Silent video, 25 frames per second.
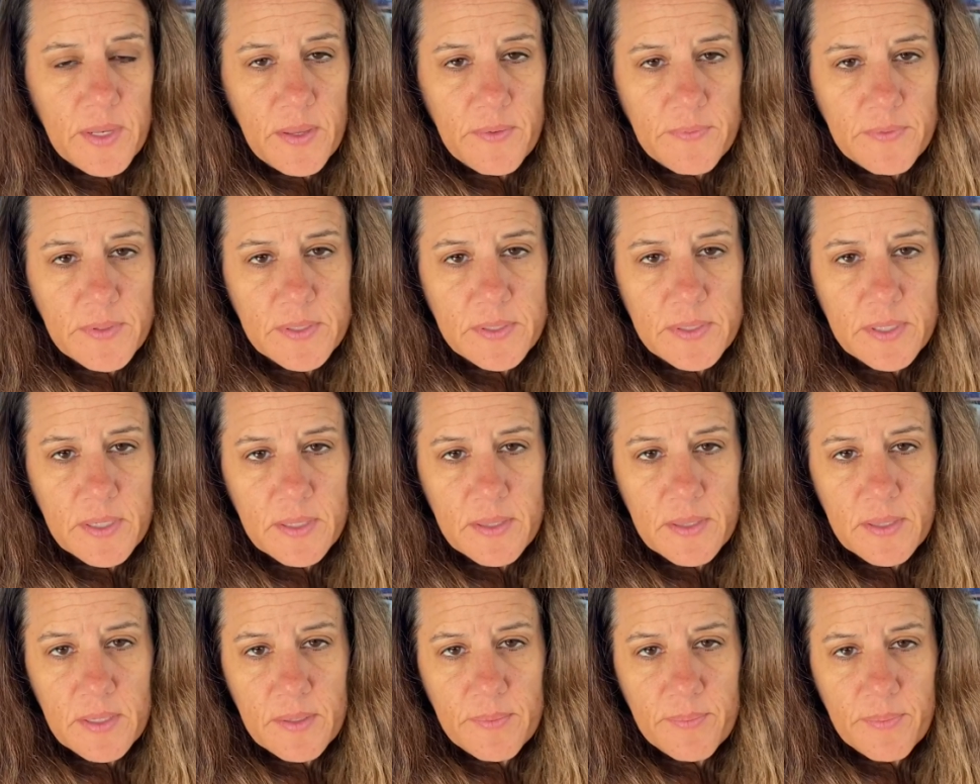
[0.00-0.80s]
never
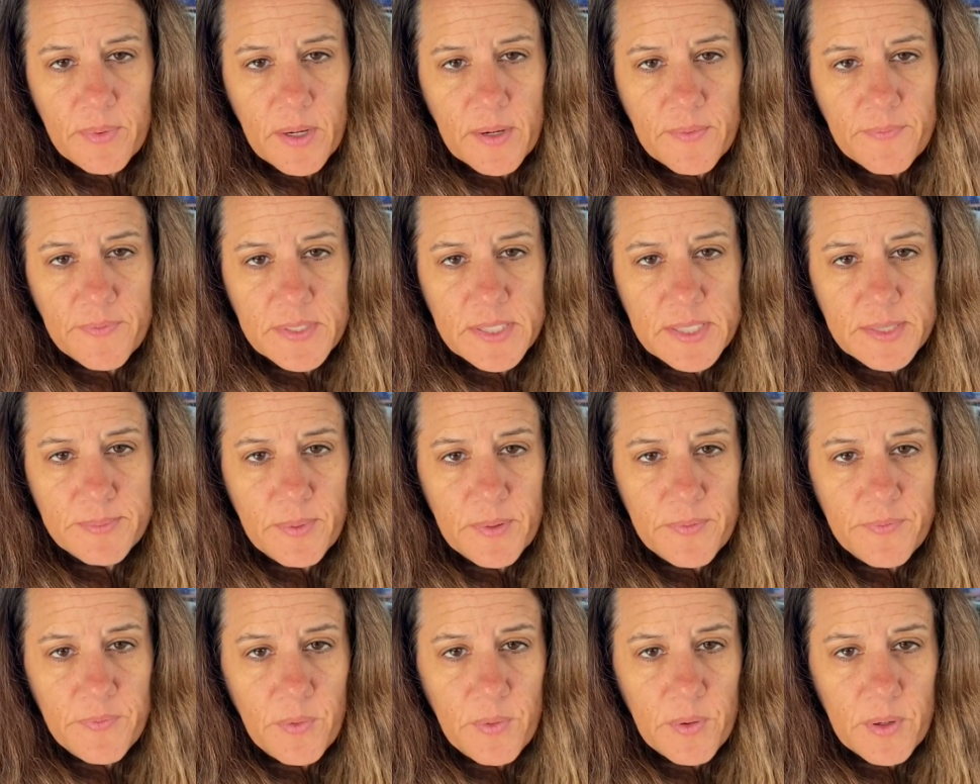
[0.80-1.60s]
done the breakfast
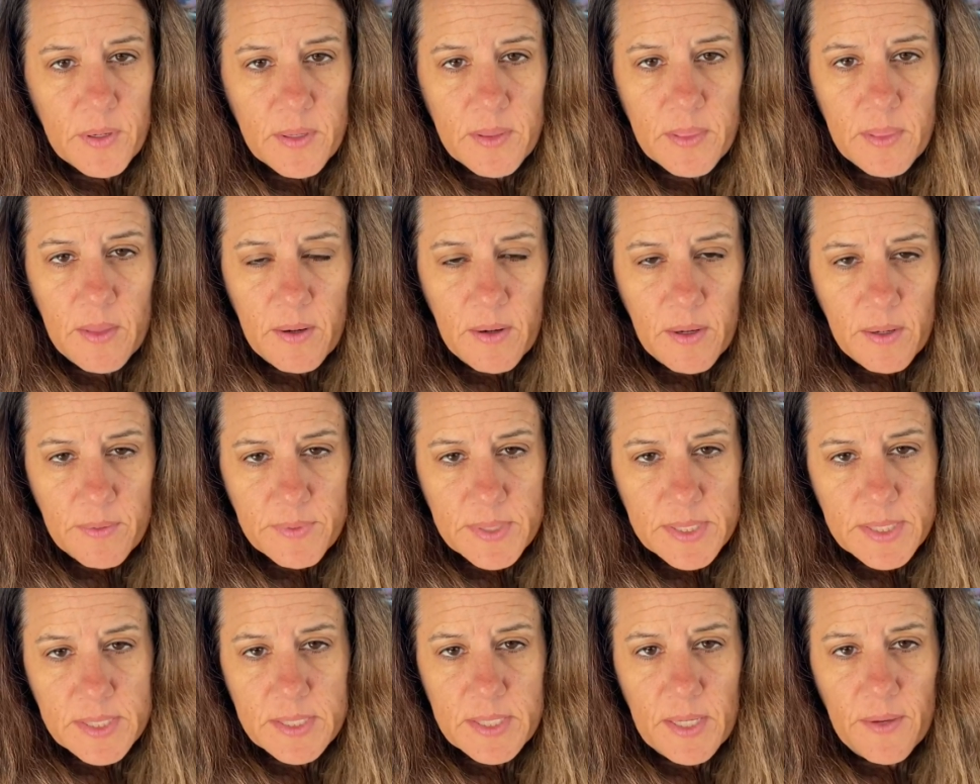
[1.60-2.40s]
before in there, I
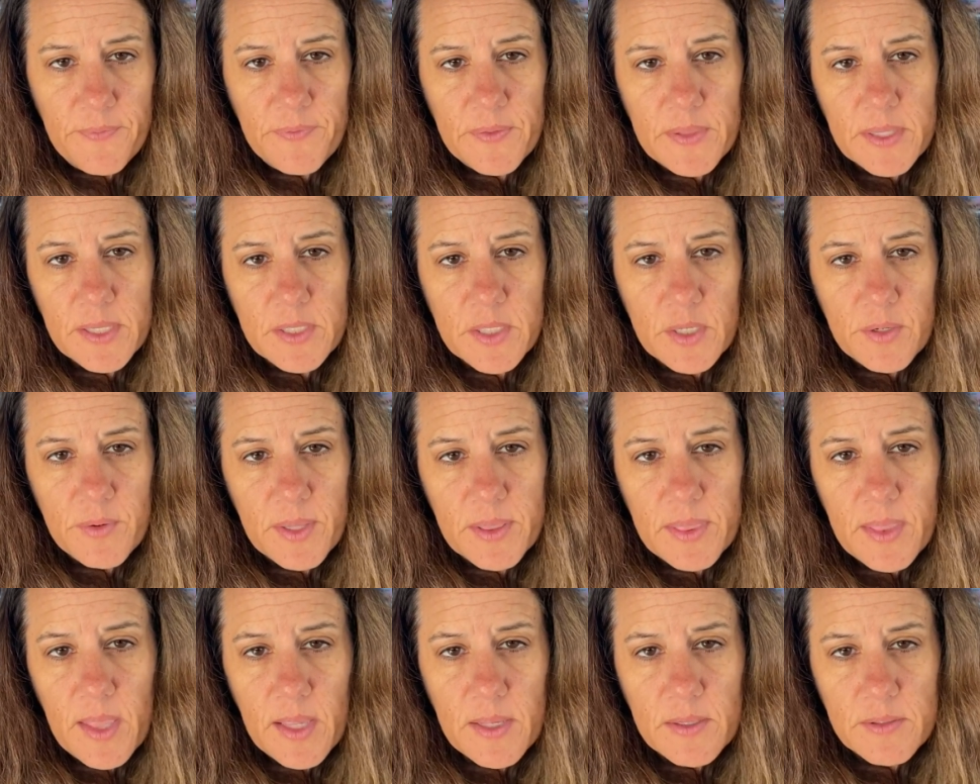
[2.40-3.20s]
would definitely do
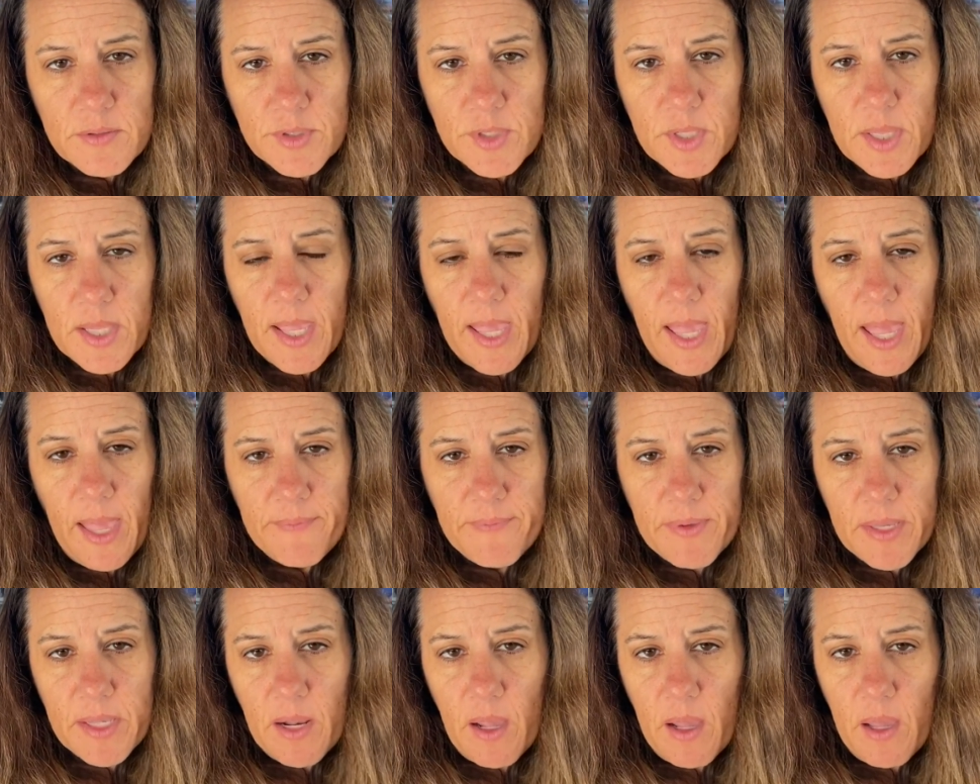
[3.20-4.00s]
it. They usually
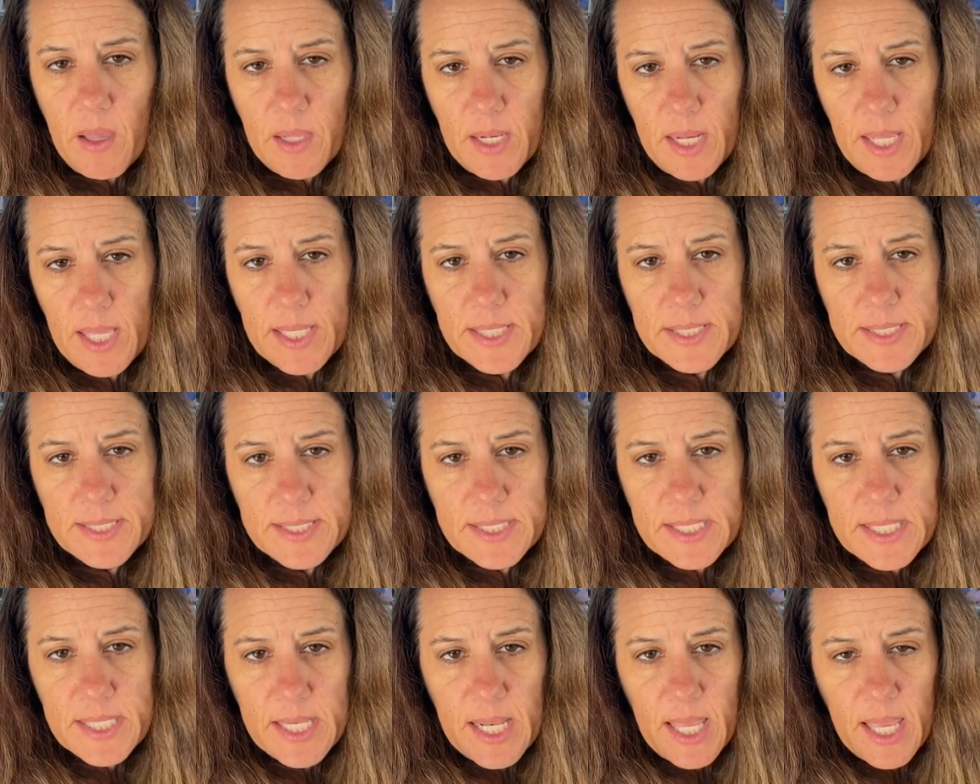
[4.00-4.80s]
have it on a
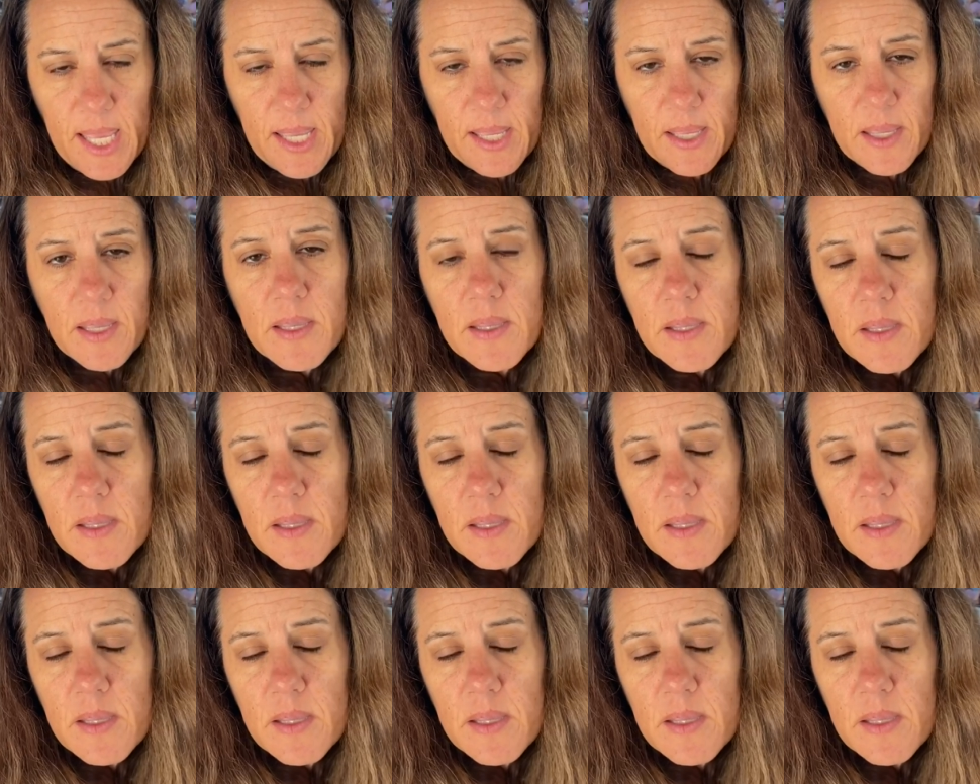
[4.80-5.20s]
sea day.